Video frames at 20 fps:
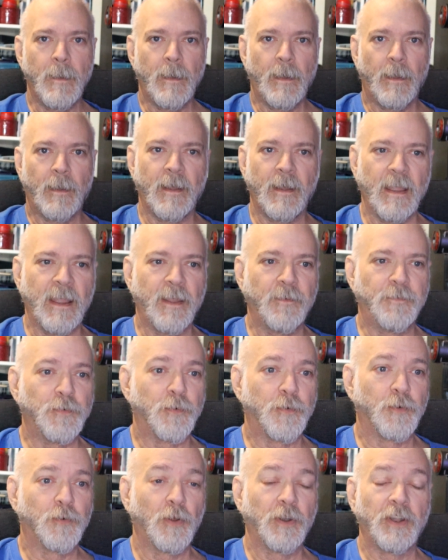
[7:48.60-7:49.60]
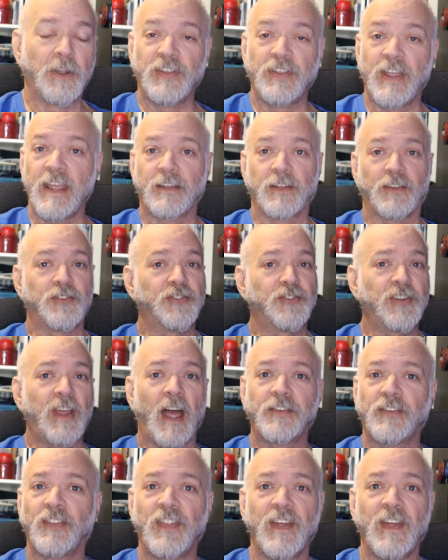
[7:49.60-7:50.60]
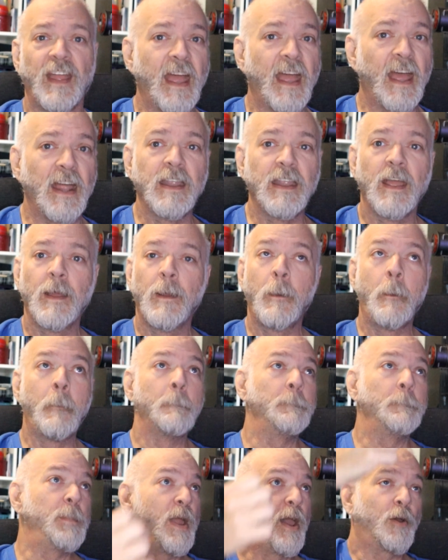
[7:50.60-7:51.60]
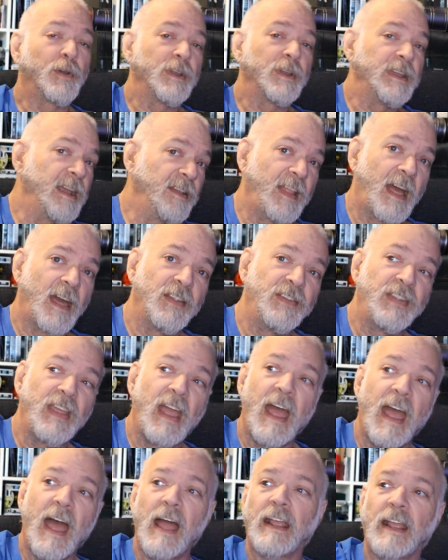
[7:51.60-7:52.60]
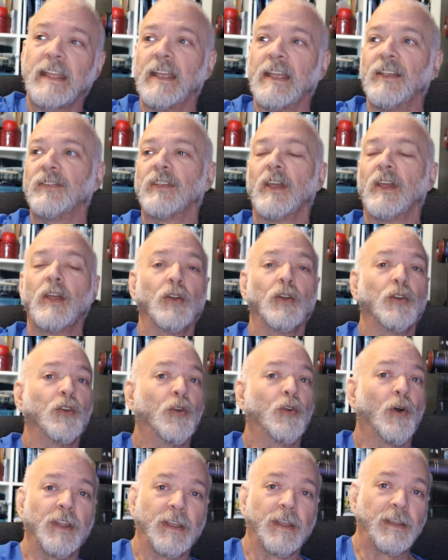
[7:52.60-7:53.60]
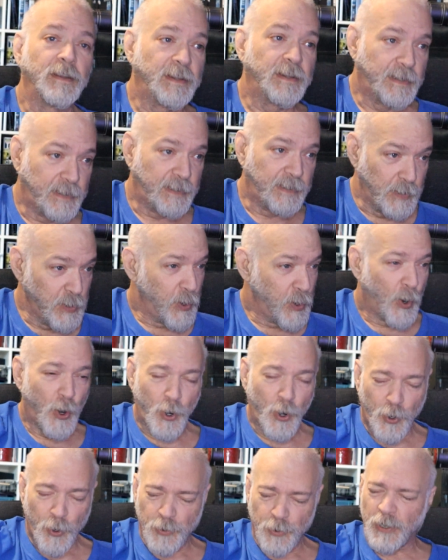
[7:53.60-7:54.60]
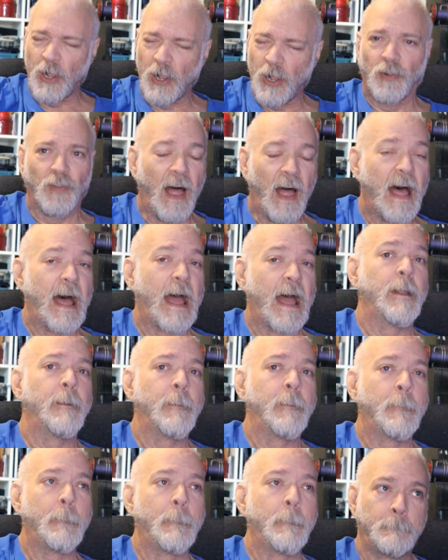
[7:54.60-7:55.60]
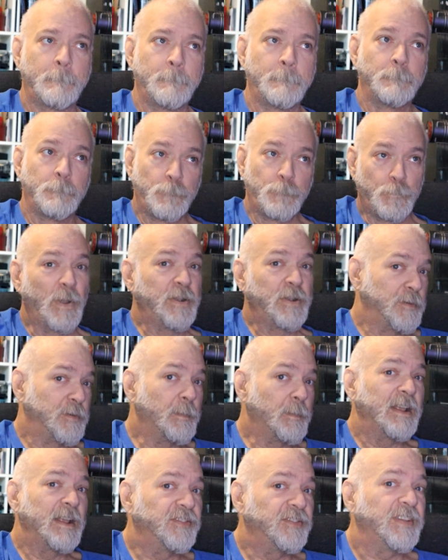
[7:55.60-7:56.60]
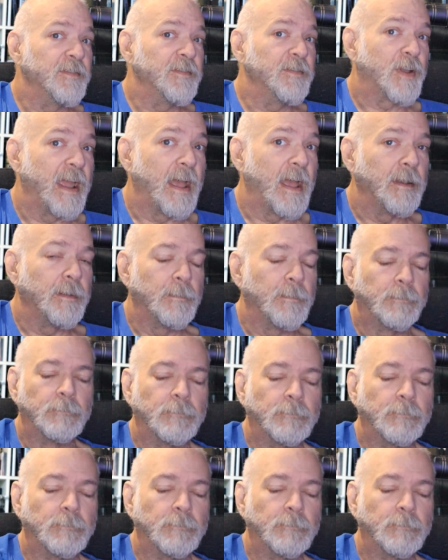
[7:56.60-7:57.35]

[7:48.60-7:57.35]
If you're going to take a shot to the head, parrying that attack is going to hurt a lot, but you might save your head.